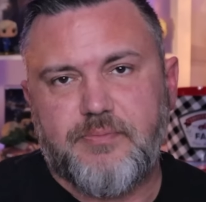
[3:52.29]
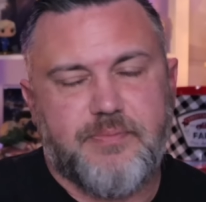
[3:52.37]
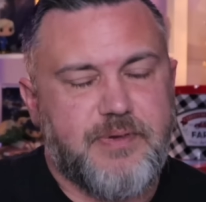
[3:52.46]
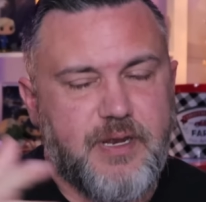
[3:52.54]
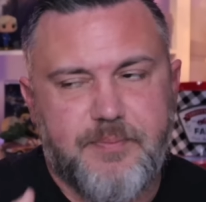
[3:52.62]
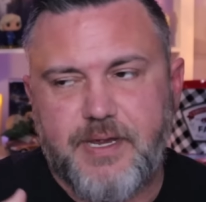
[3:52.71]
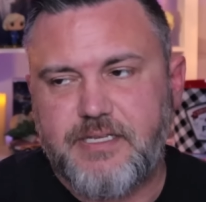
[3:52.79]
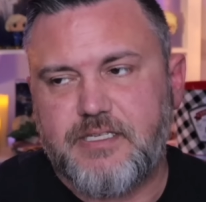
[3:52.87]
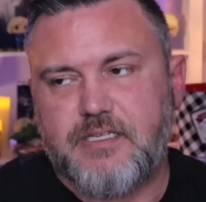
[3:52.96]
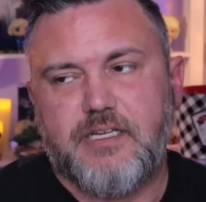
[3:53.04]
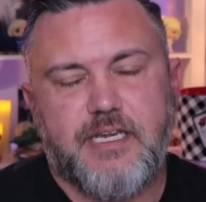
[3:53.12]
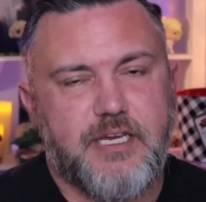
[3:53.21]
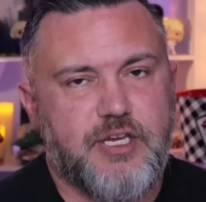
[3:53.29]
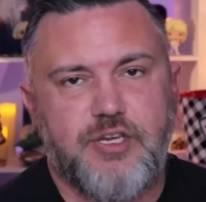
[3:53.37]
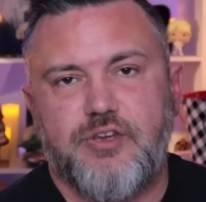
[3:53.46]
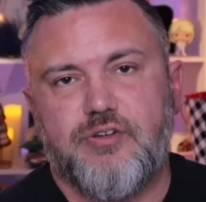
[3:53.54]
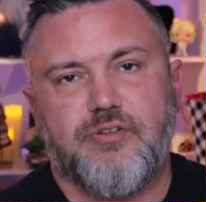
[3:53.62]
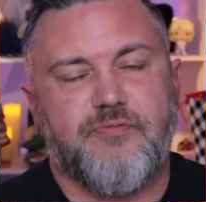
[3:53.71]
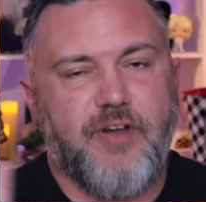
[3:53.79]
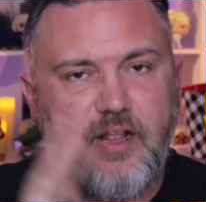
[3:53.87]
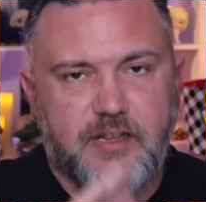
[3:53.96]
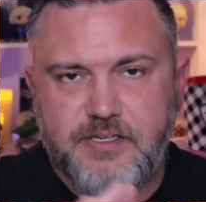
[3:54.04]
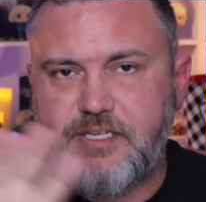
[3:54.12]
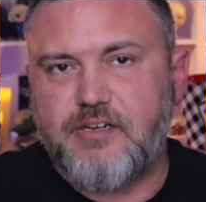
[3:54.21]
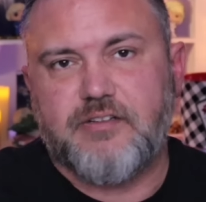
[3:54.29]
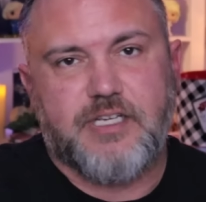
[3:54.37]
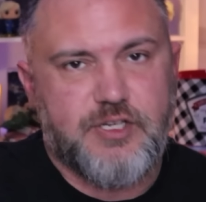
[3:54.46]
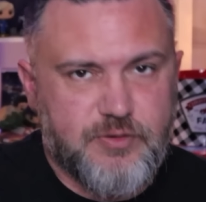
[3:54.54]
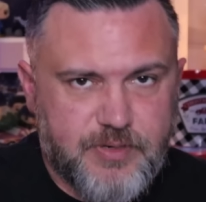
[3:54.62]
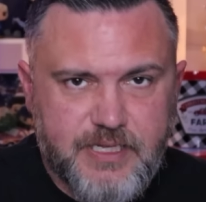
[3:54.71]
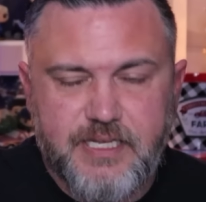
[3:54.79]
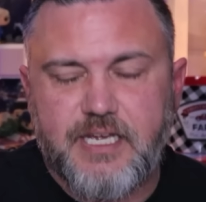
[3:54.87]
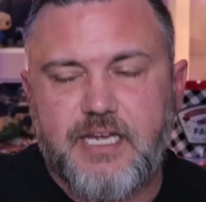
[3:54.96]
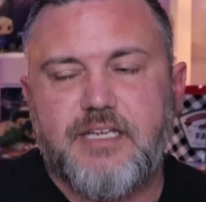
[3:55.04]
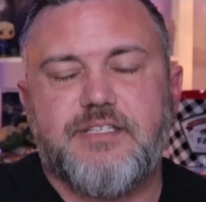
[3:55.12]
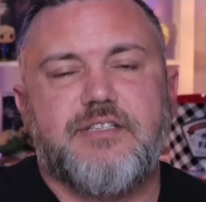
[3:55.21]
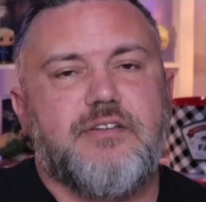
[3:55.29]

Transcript: you know, basically you're voluntarily doing this.